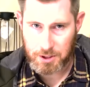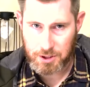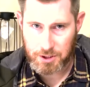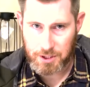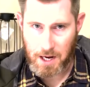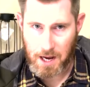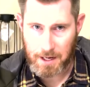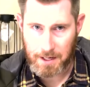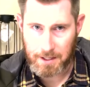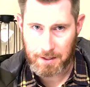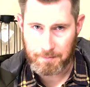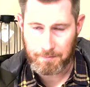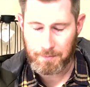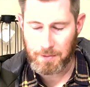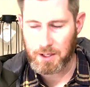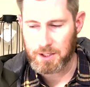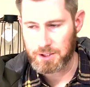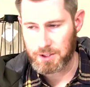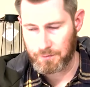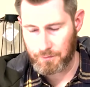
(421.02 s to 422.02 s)
this jacket
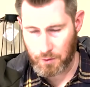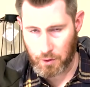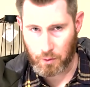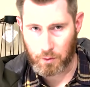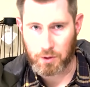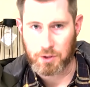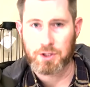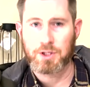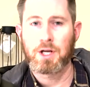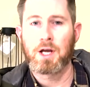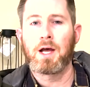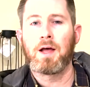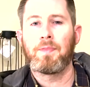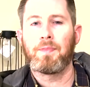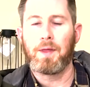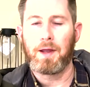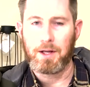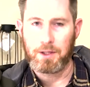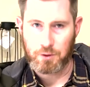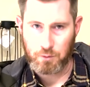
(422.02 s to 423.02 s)
is, of course,
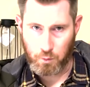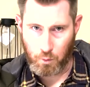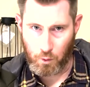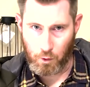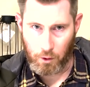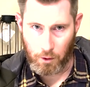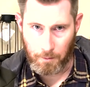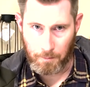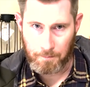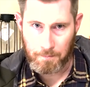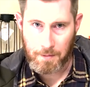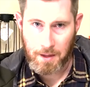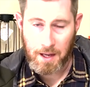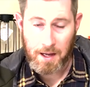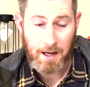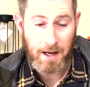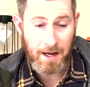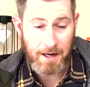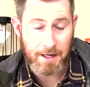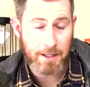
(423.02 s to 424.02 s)
that it's warm,
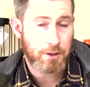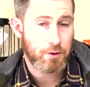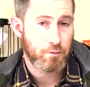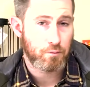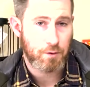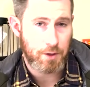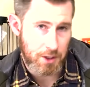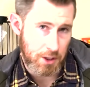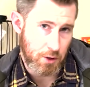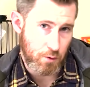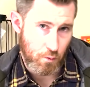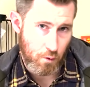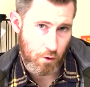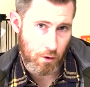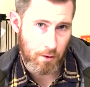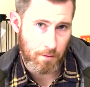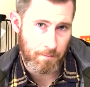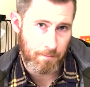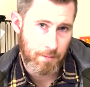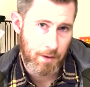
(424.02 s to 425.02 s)
and it's really
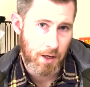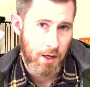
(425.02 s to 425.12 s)
warm.